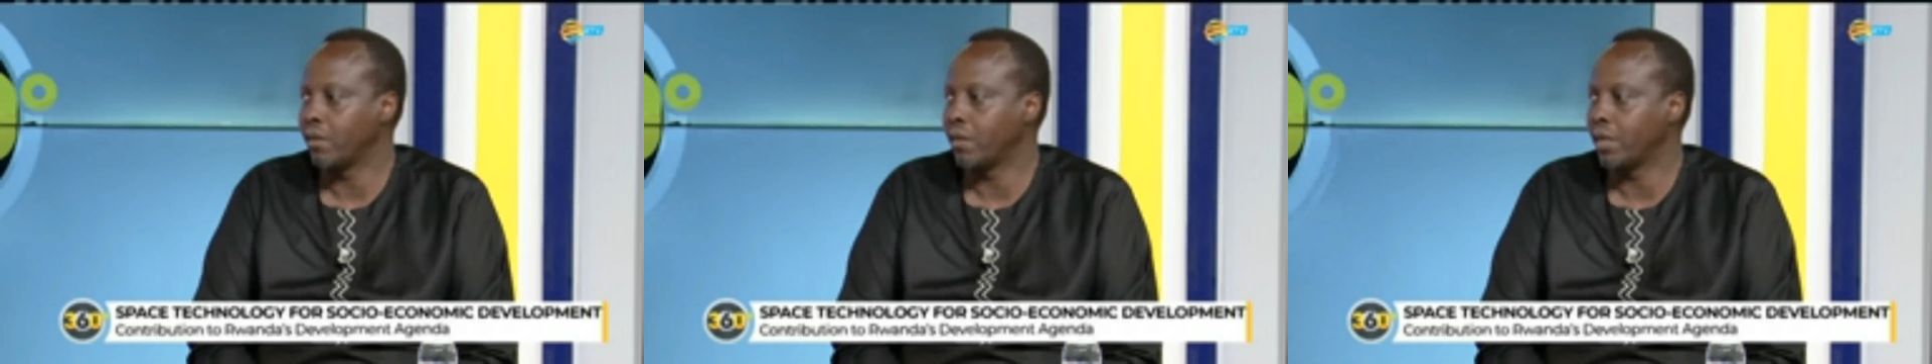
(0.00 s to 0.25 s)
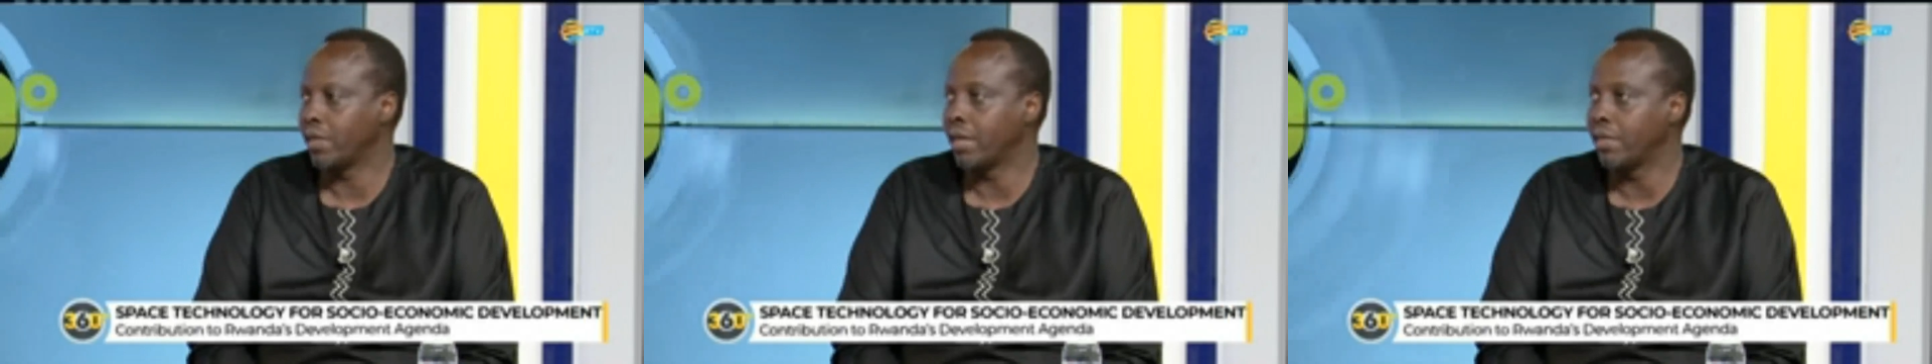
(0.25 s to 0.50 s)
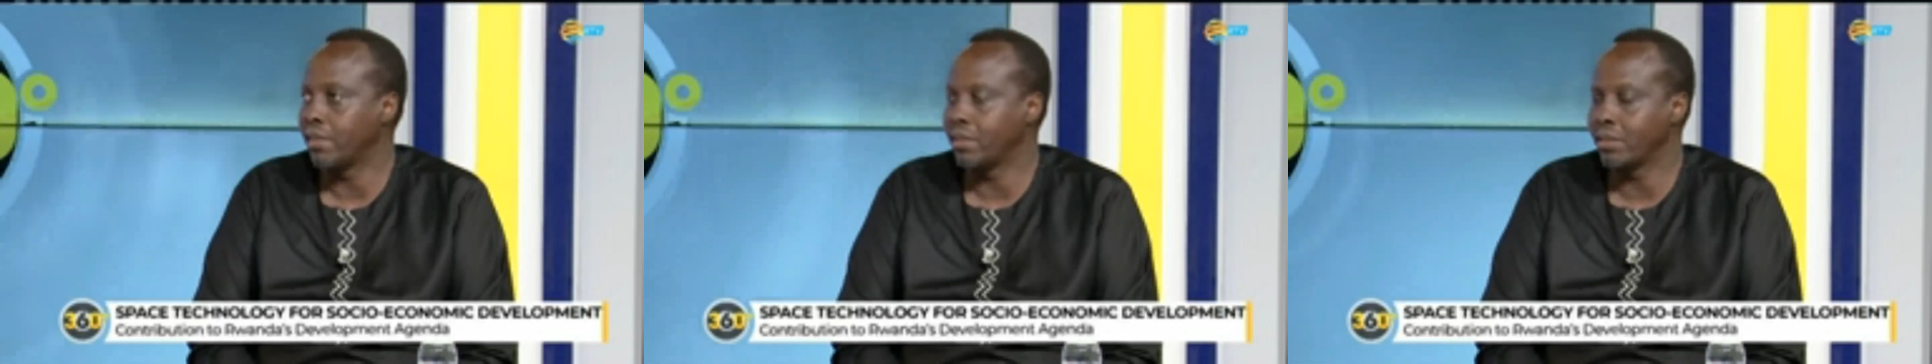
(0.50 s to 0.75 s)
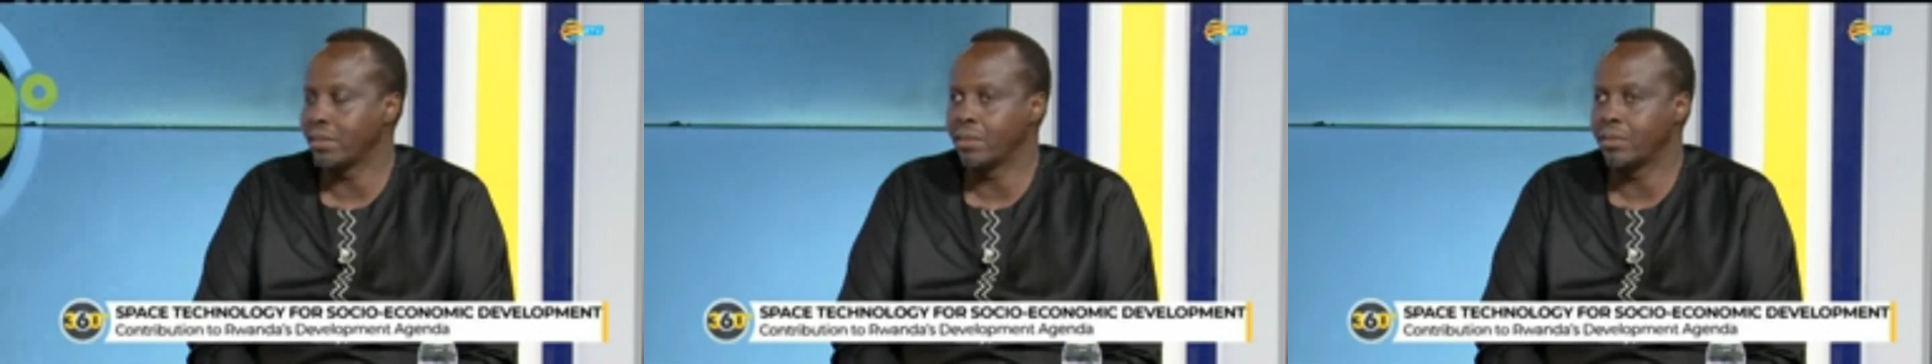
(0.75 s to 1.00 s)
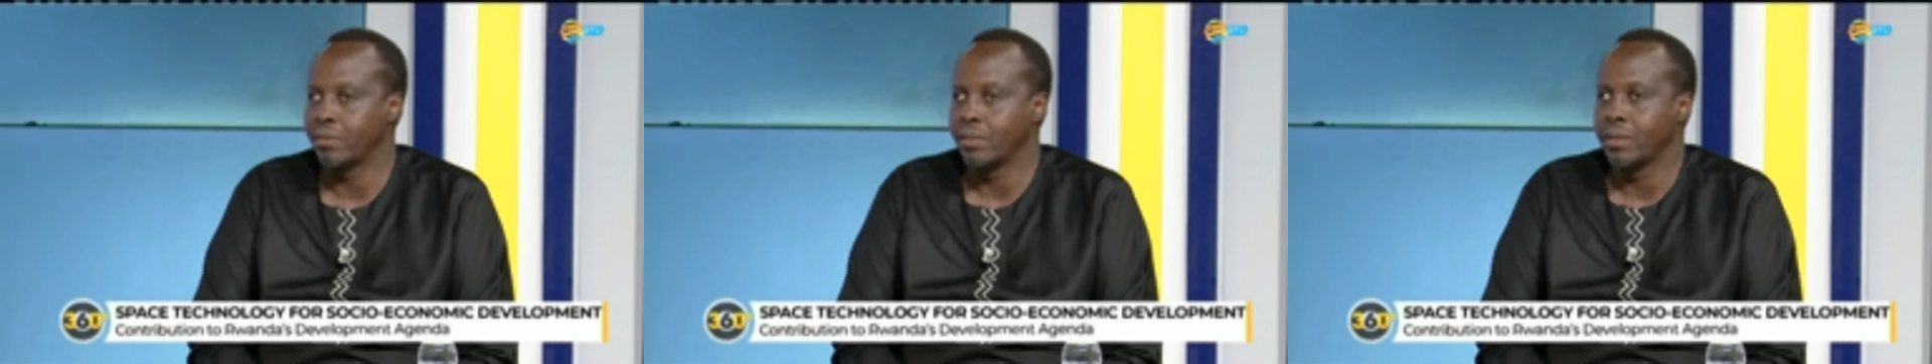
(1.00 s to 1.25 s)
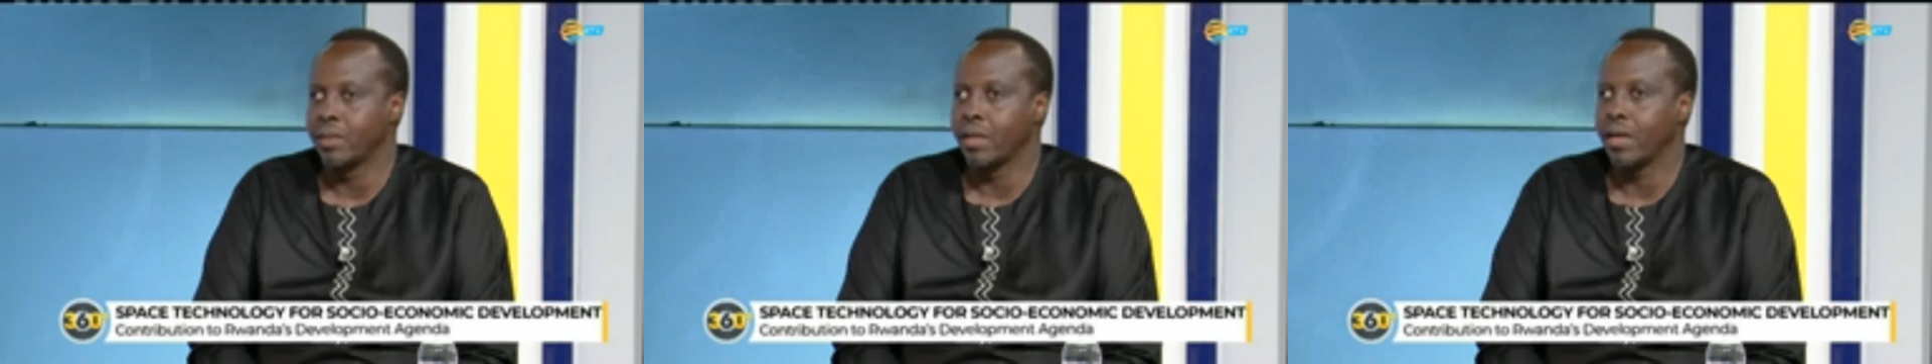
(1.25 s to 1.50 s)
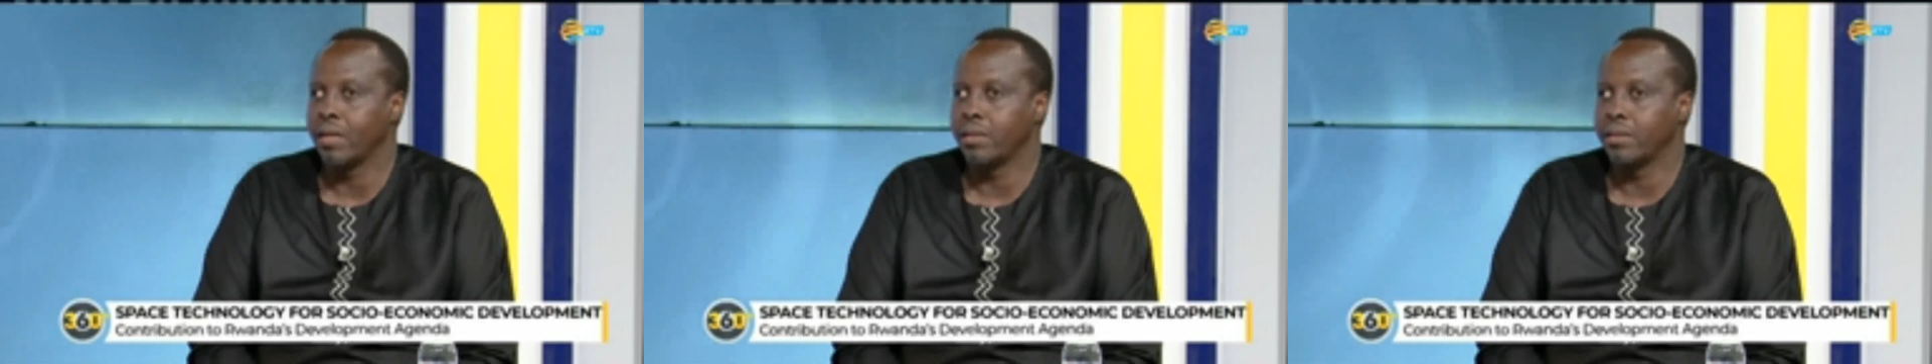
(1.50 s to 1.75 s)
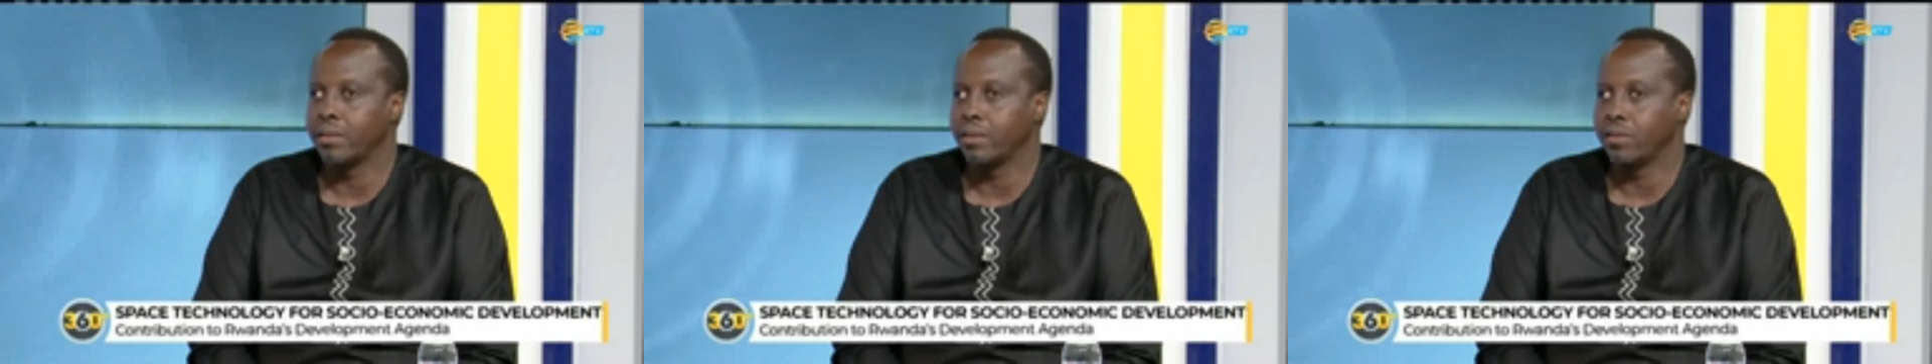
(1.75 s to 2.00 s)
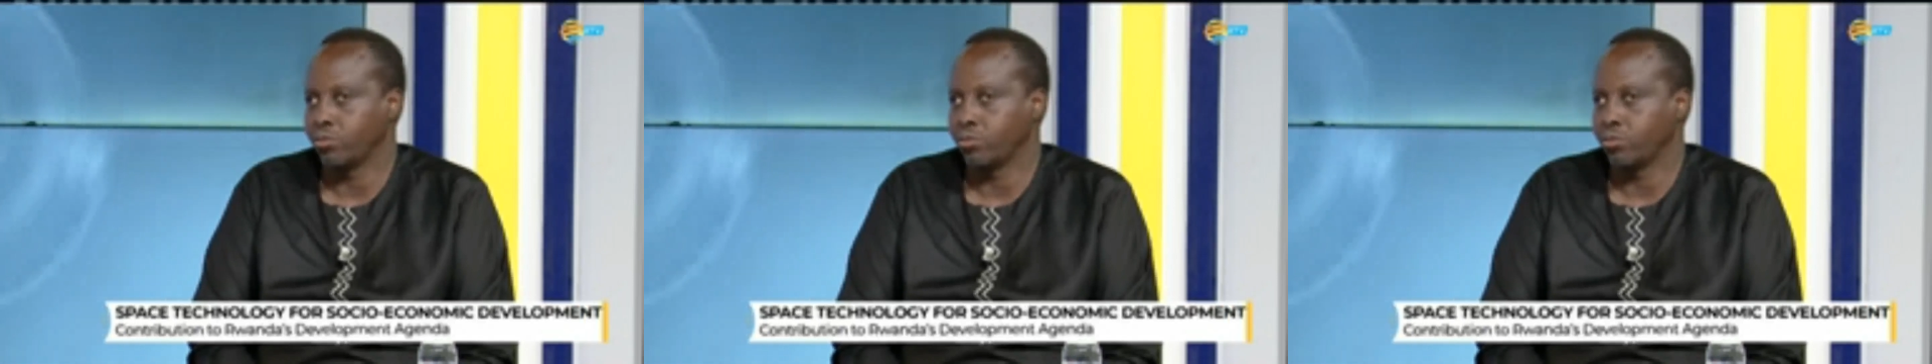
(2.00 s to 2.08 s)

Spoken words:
analytics and